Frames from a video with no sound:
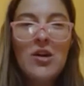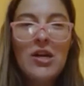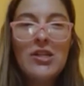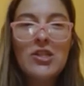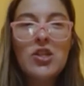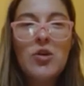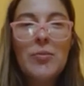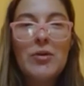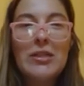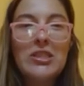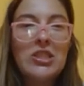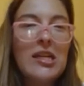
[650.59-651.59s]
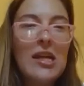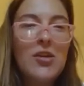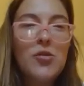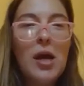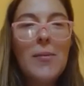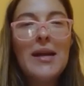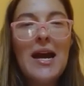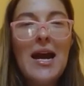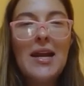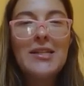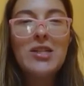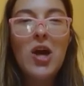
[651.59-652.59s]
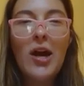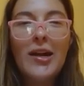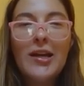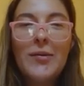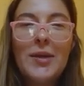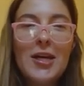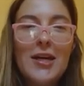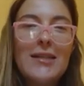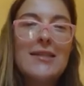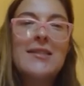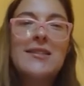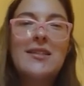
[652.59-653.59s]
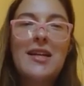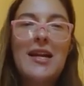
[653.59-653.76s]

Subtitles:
I so appreciate you coming on and talking with us.